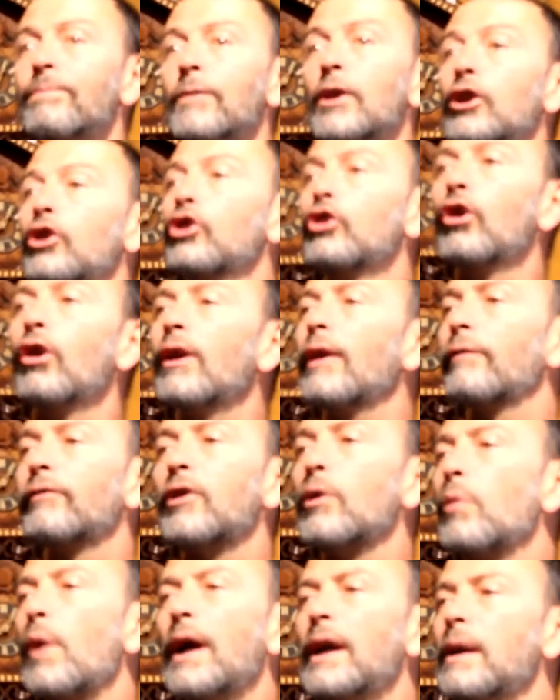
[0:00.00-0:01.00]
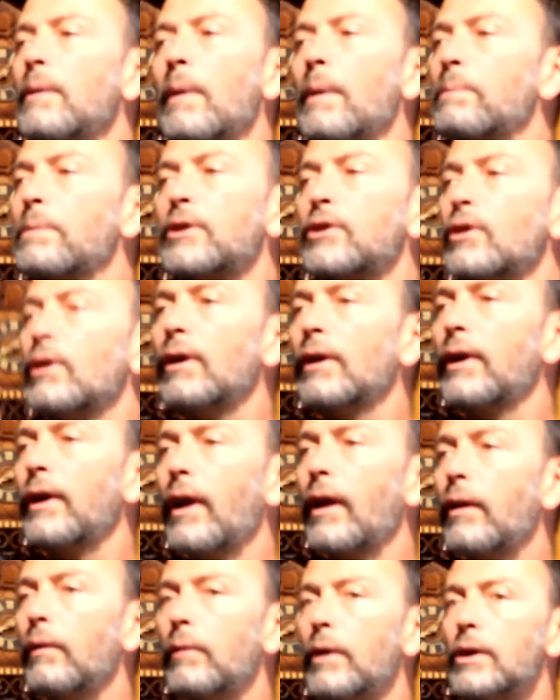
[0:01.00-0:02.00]
You don't have to wind them up at all, in
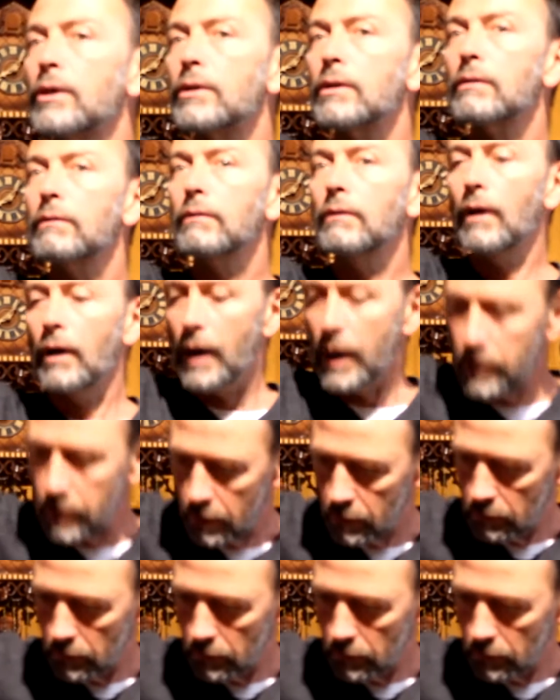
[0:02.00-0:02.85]
other words. Alright?